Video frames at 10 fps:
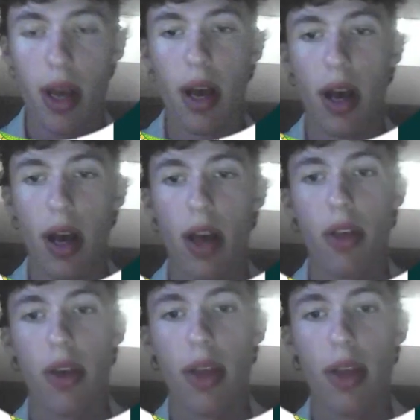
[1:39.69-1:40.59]
Uh,
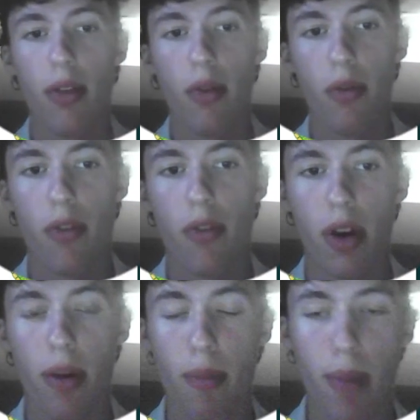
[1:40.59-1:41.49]

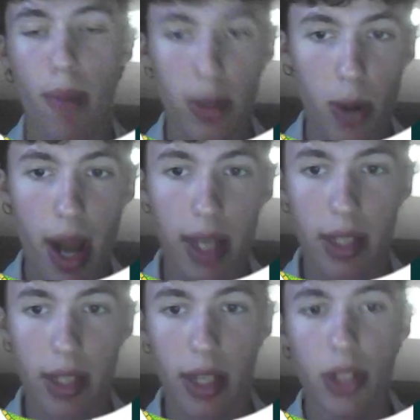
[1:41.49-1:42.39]
for
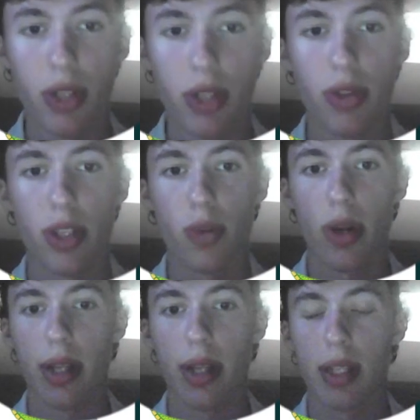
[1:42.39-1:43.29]
mesomeric tissue, this is
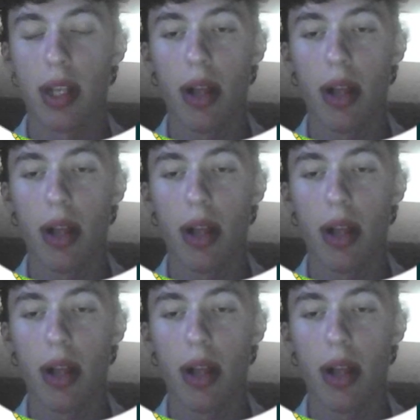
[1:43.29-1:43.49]
where like the